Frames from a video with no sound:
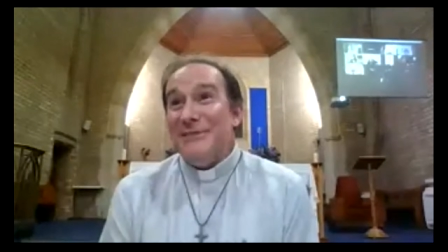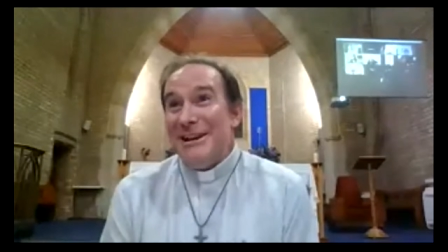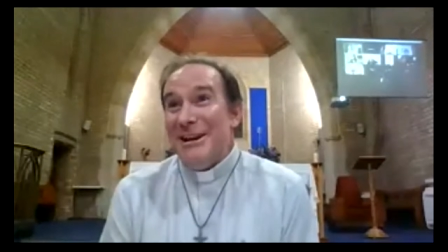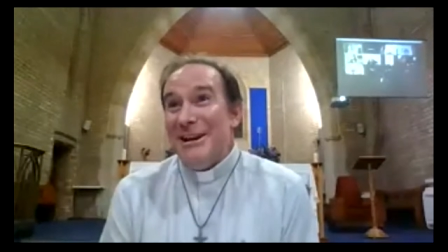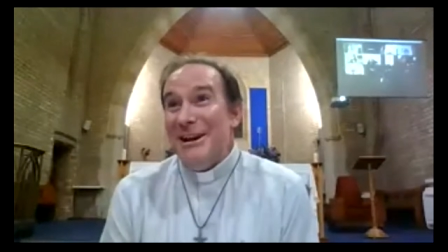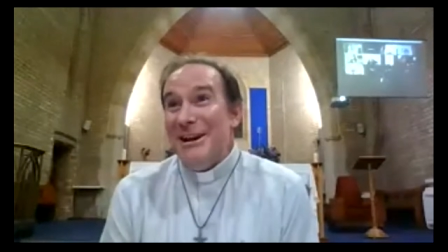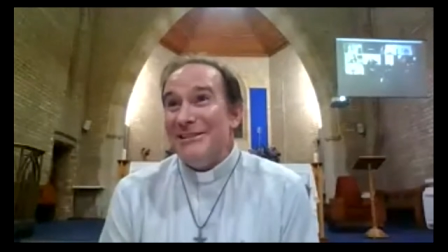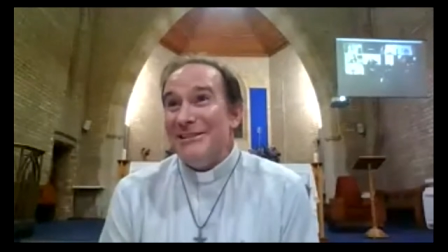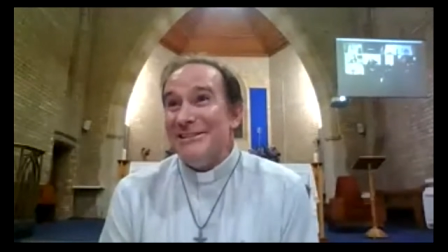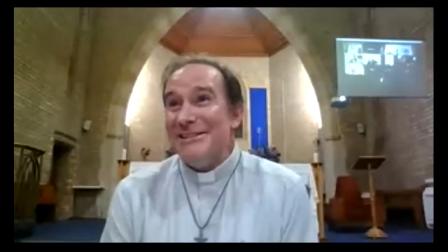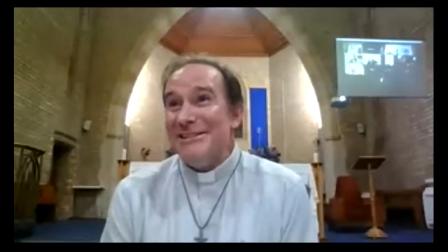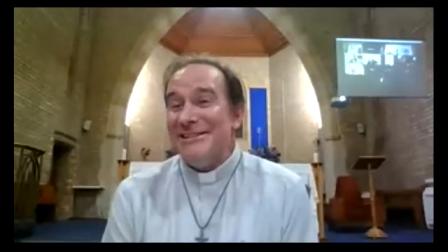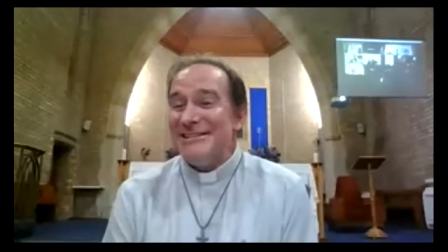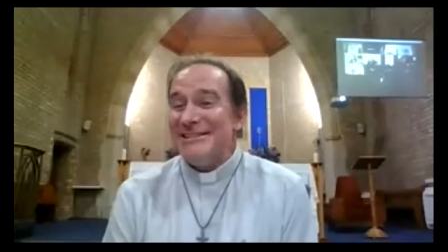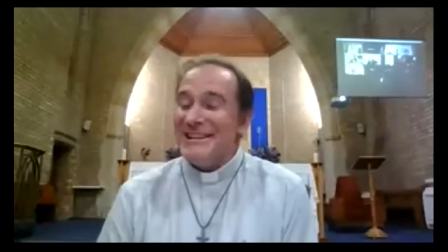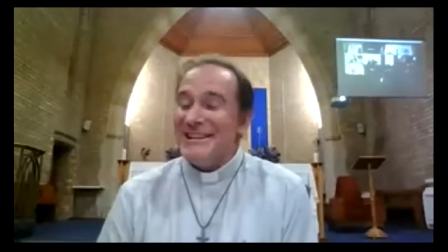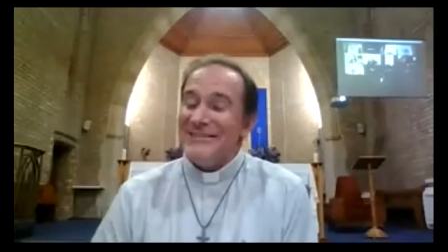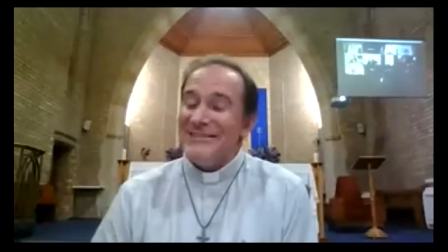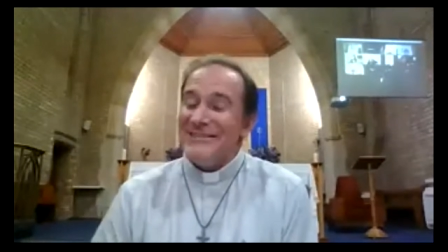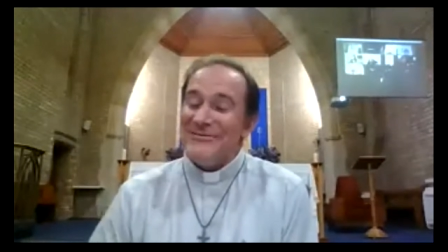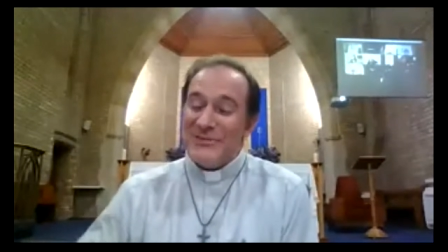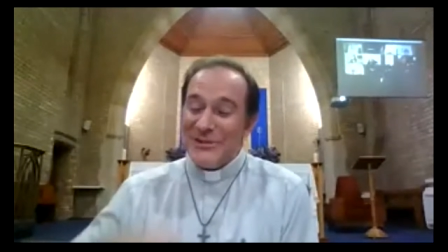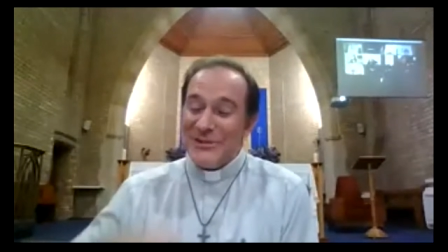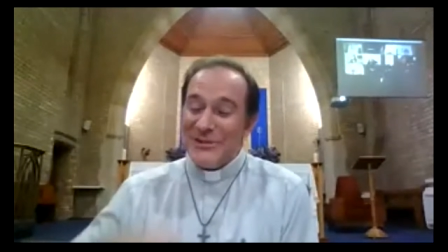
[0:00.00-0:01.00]
times have you said,
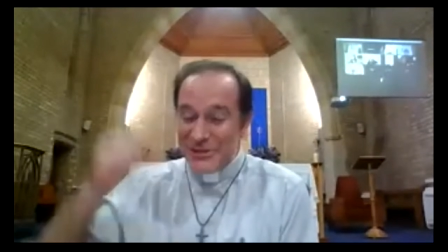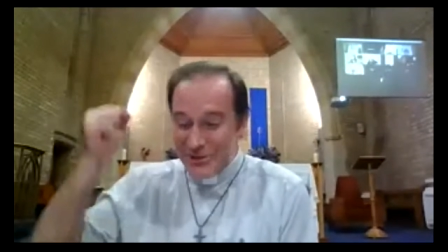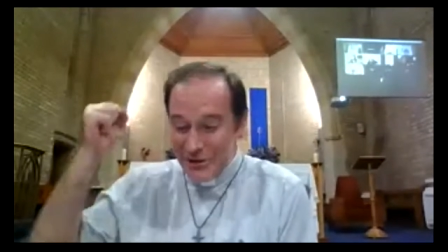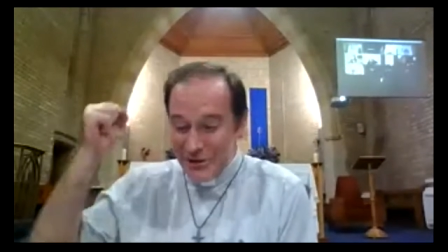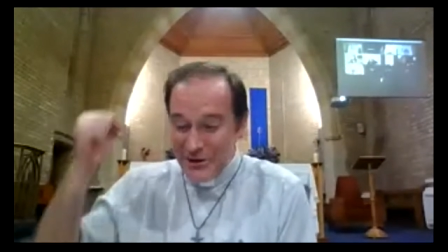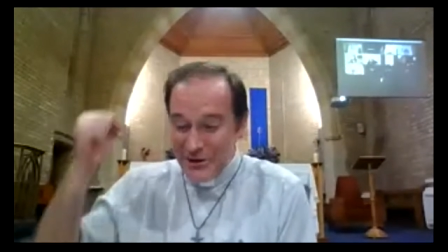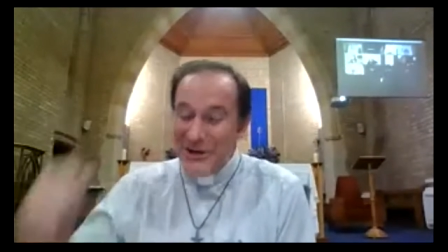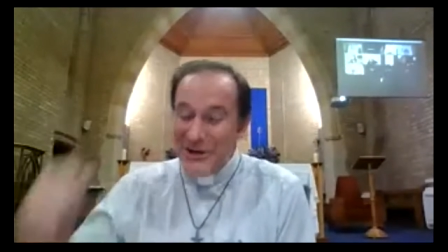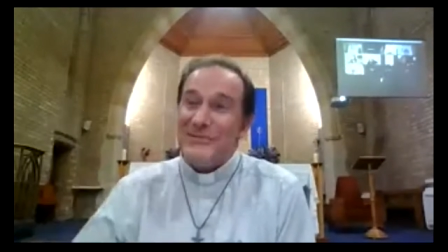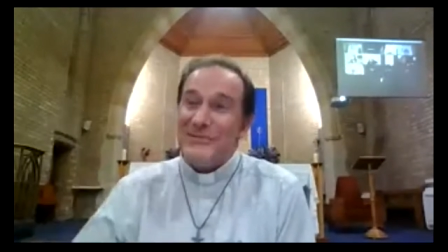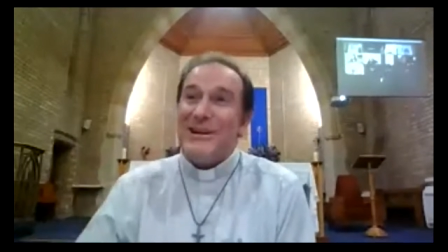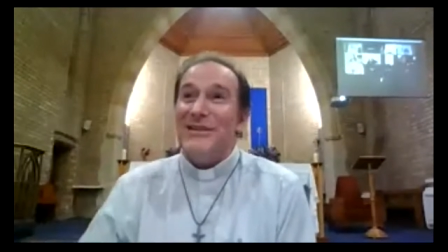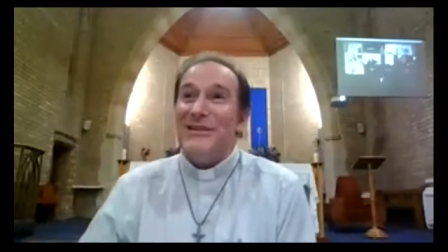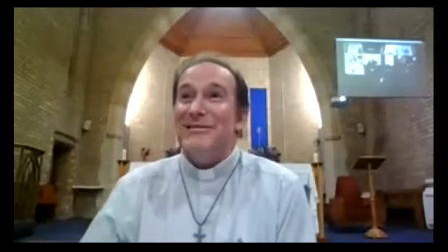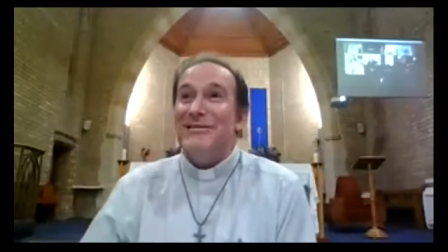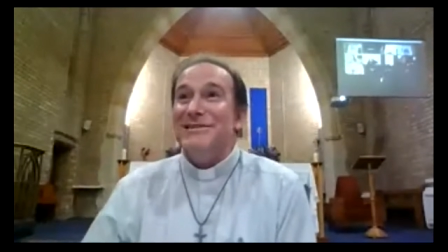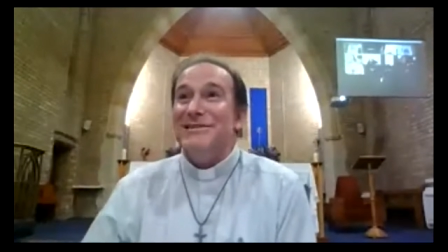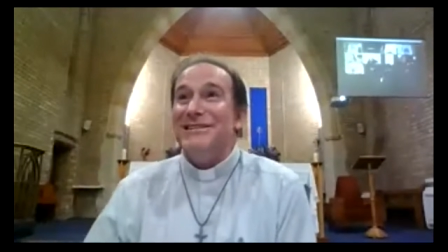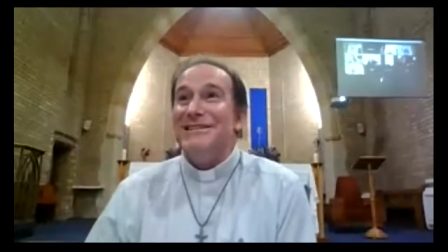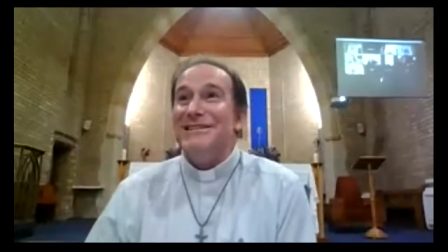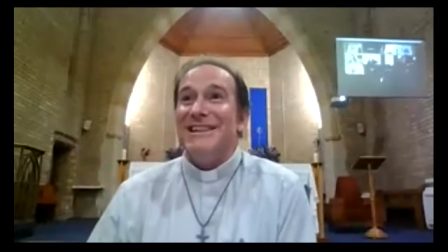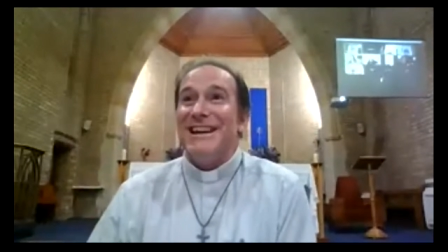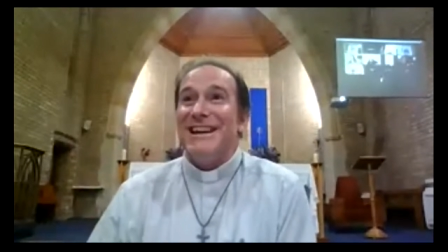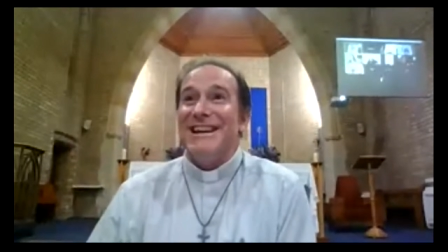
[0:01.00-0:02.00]
for sure, I'm going to
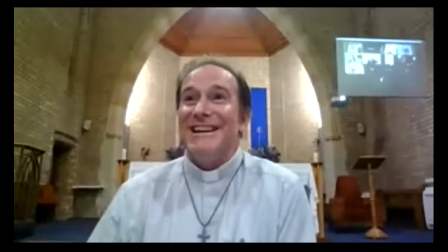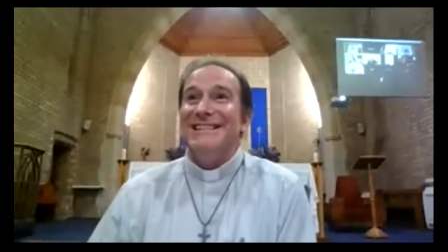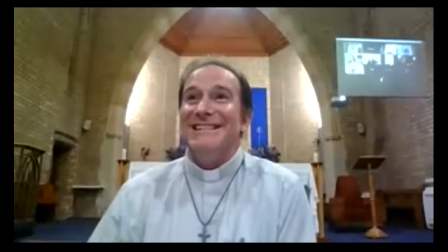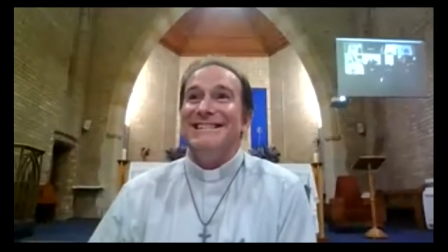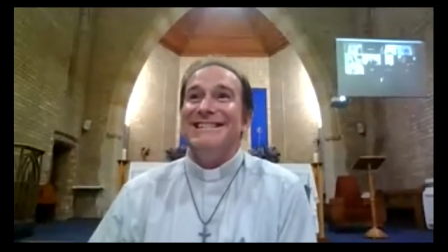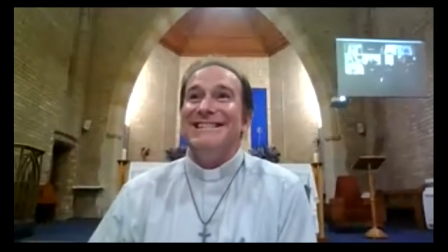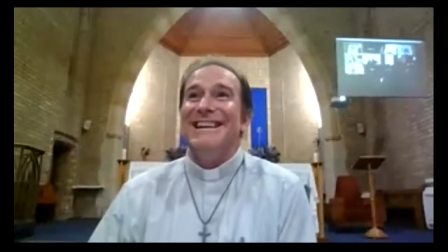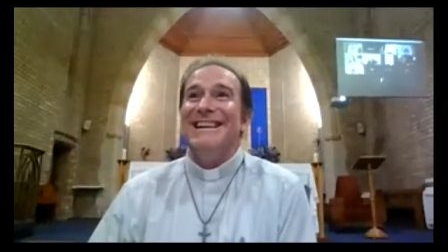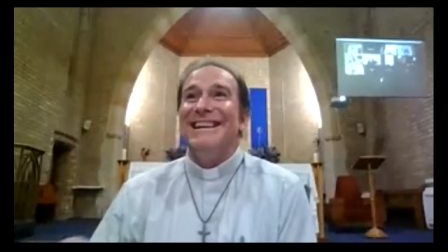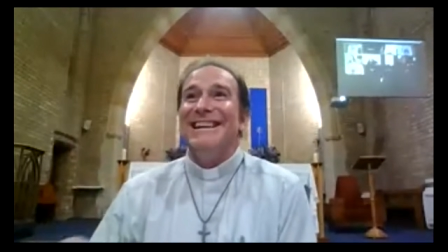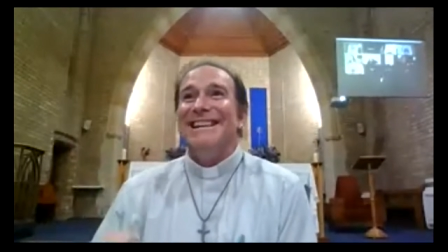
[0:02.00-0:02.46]
change?